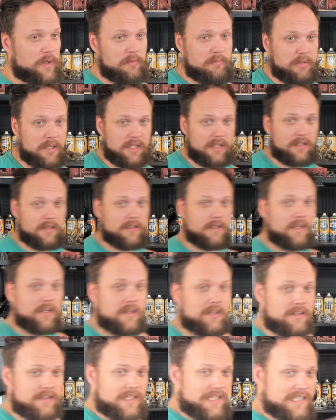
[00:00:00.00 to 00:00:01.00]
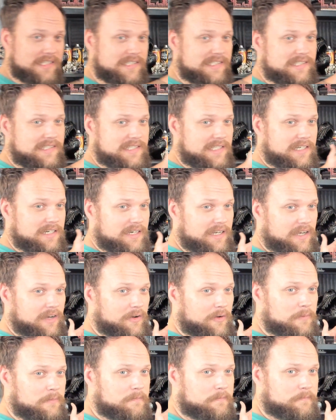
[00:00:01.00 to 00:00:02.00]
being the
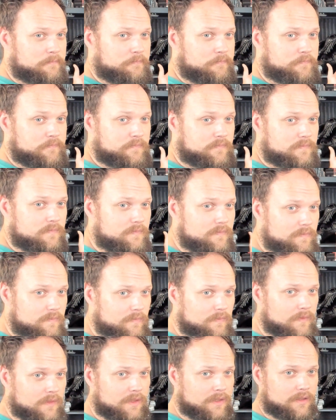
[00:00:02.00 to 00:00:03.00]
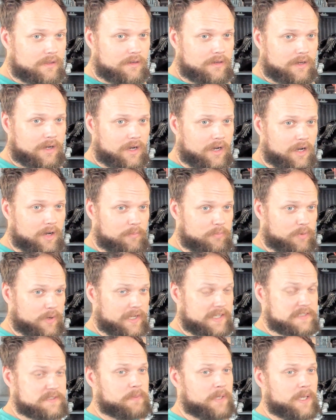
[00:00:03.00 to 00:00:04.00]
Citadel
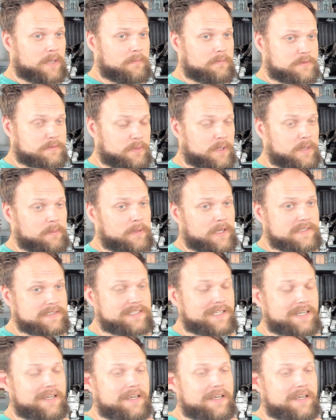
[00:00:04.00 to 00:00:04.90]
brand spray paints.